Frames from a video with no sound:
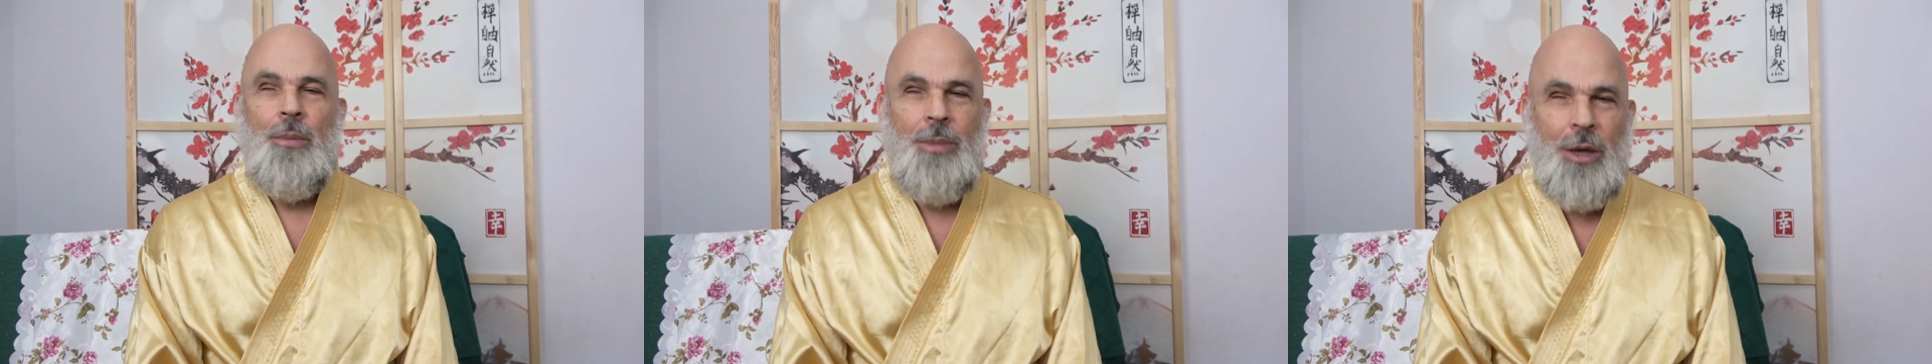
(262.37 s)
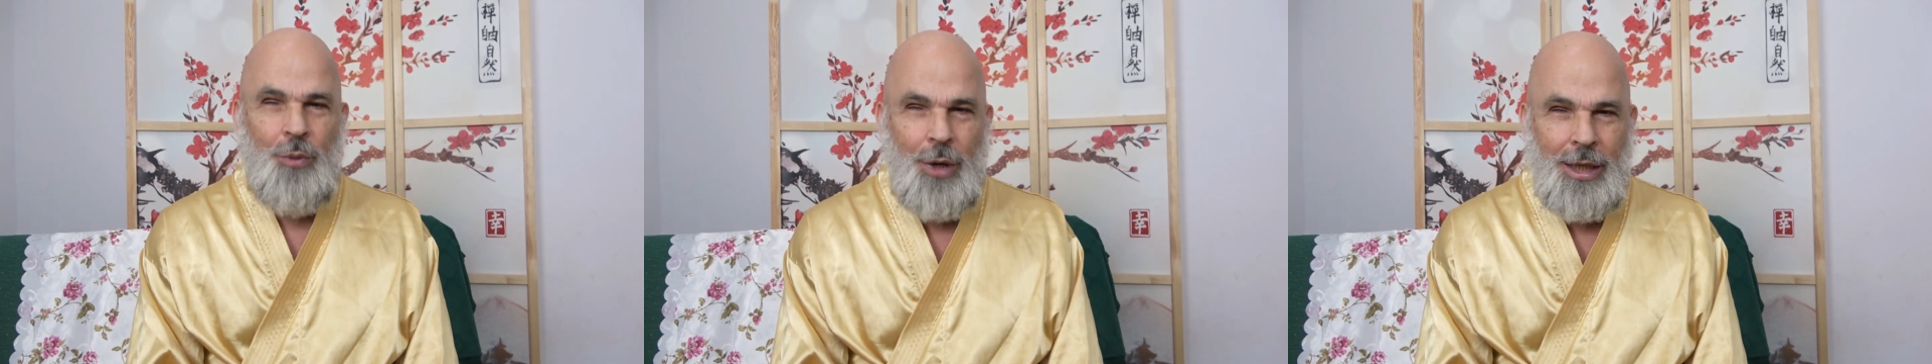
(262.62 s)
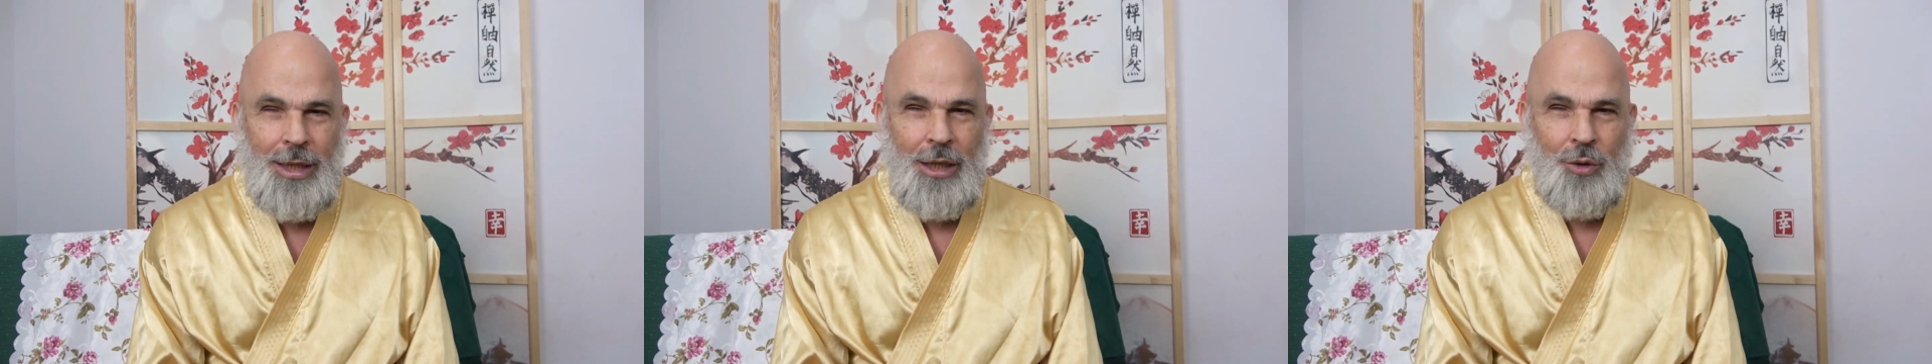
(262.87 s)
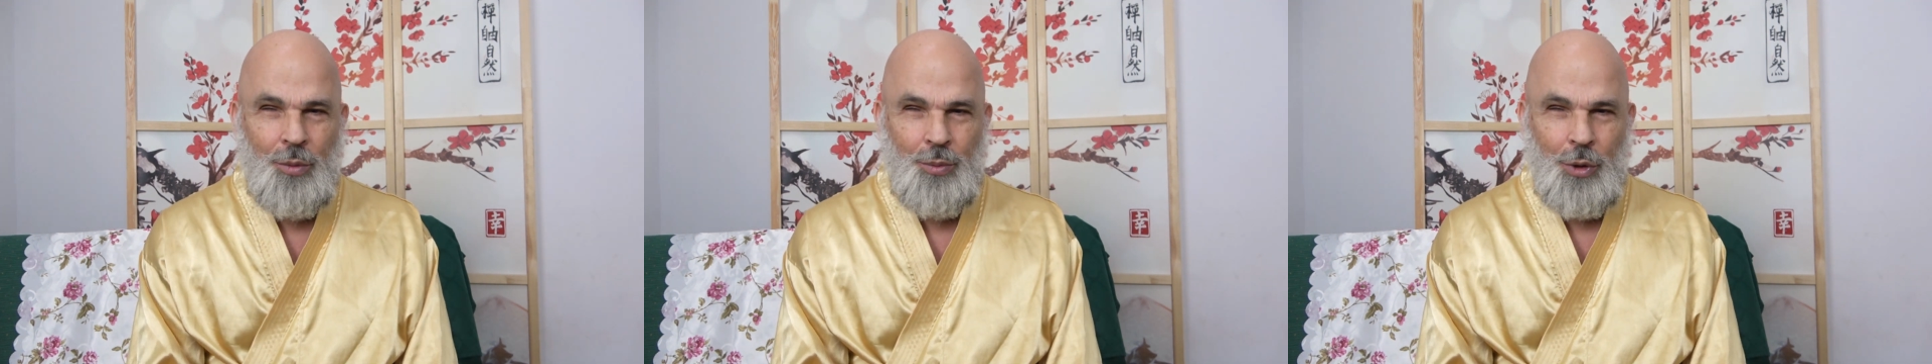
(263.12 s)
Be
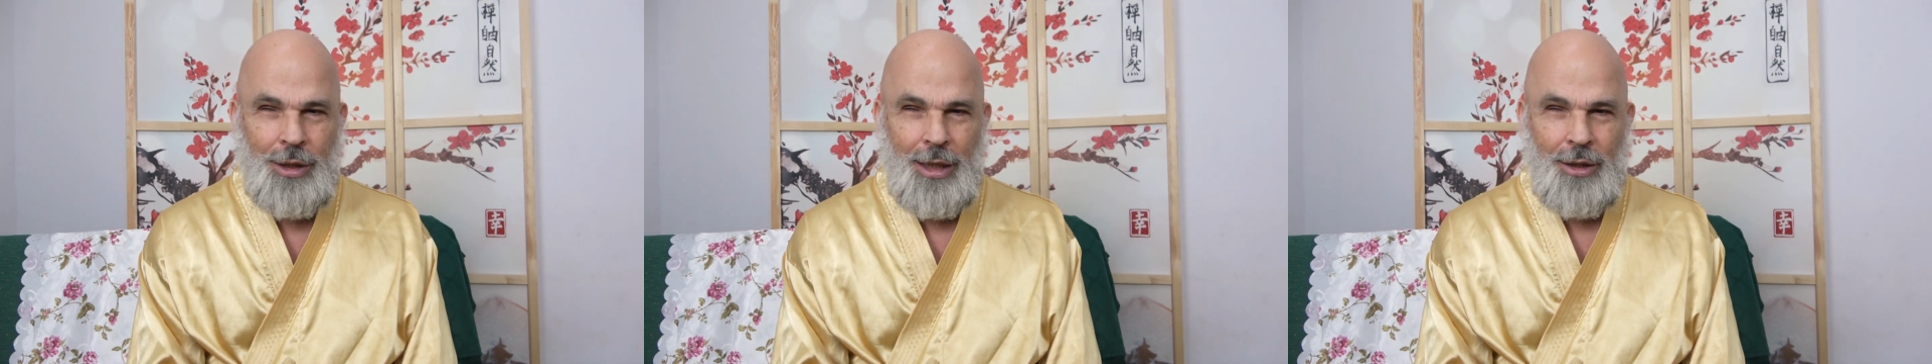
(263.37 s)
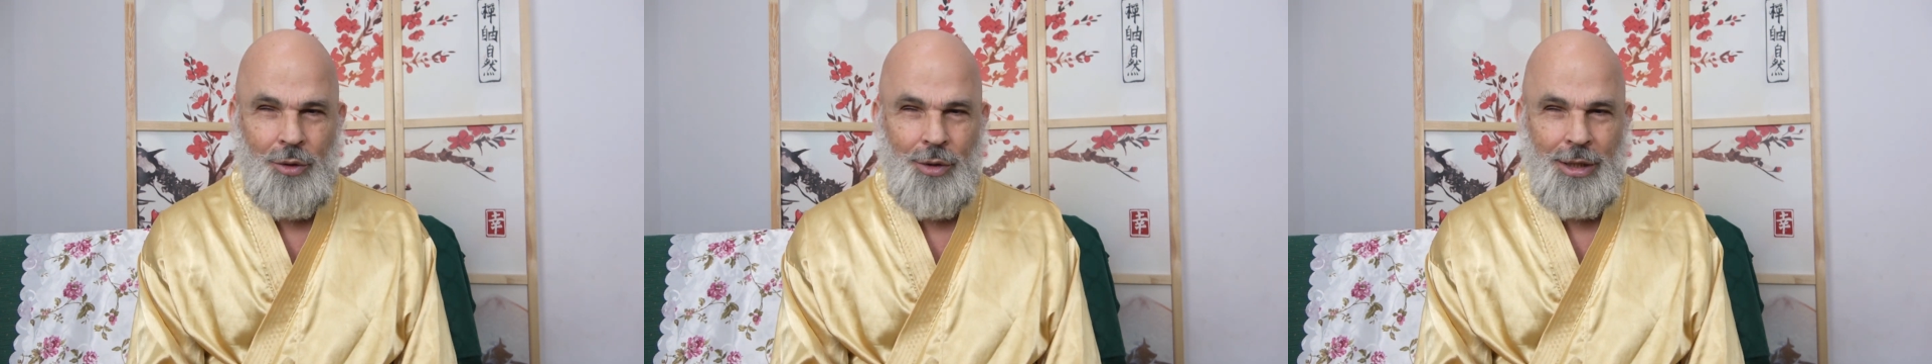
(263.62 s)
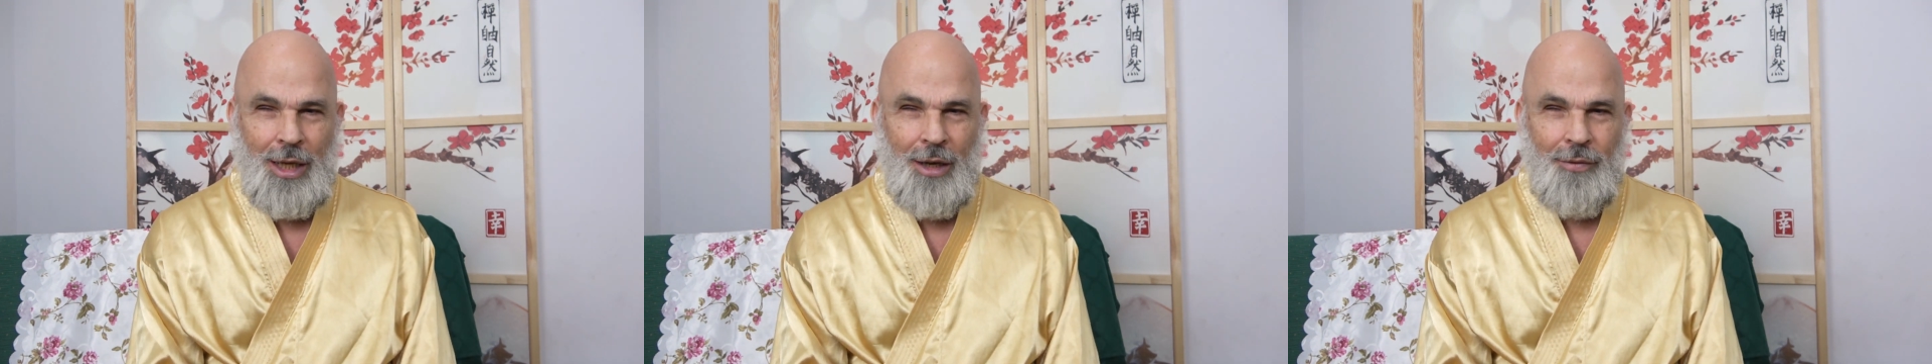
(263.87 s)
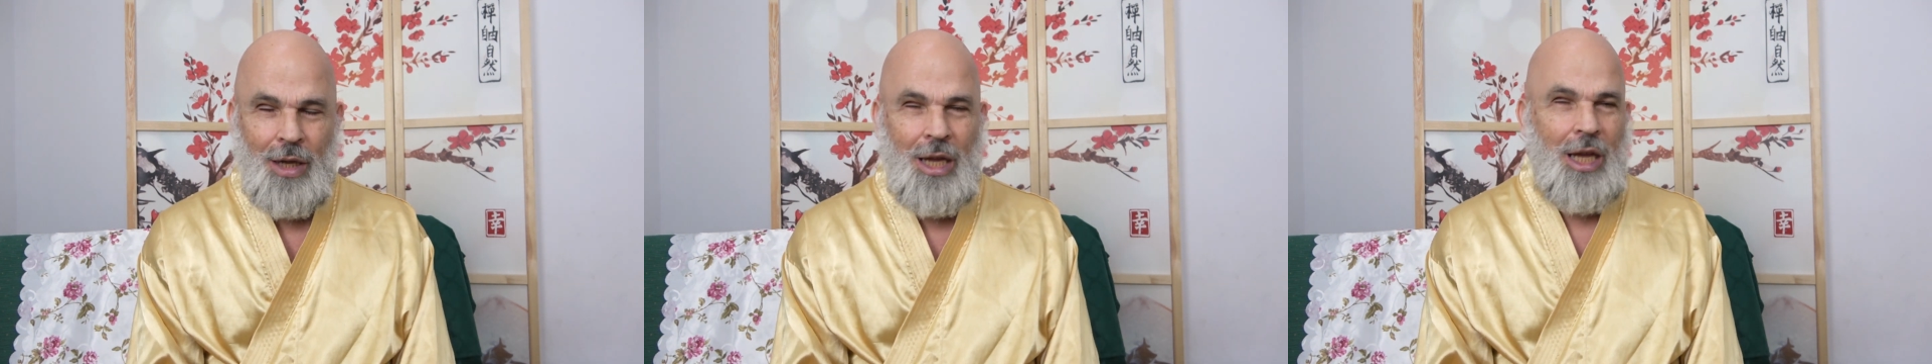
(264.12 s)
ready to protect yourself.